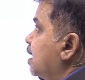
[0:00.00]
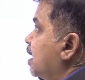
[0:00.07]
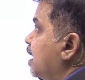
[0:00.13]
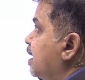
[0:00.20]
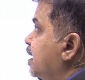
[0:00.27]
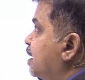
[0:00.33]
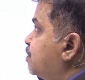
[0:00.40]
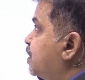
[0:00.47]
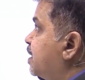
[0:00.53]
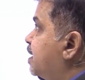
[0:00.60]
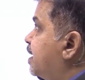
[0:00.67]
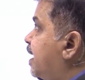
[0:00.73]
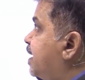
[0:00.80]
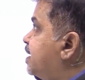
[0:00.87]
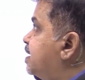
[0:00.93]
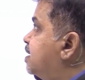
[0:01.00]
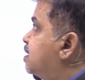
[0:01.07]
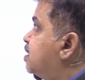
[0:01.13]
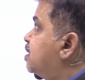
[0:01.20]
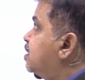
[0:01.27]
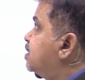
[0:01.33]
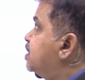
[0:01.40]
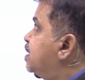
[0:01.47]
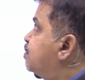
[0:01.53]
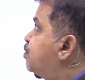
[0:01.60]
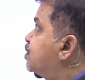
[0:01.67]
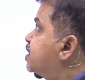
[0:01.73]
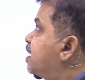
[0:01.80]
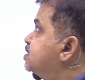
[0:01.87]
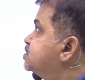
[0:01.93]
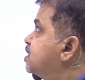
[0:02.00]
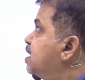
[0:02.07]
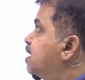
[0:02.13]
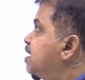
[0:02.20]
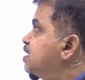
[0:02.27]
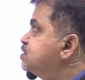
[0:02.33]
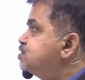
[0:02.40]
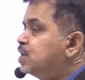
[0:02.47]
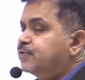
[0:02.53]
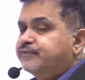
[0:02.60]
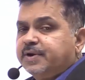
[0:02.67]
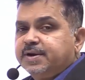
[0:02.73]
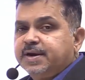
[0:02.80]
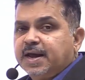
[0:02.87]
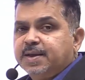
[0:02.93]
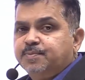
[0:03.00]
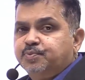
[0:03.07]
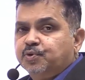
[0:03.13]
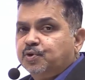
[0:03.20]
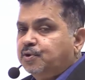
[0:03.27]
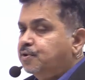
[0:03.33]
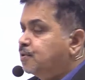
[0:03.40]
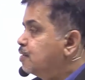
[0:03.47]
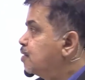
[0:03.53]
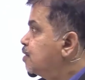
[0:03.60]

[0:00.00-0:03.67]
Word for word: And number 9 the potential energy of a dipole.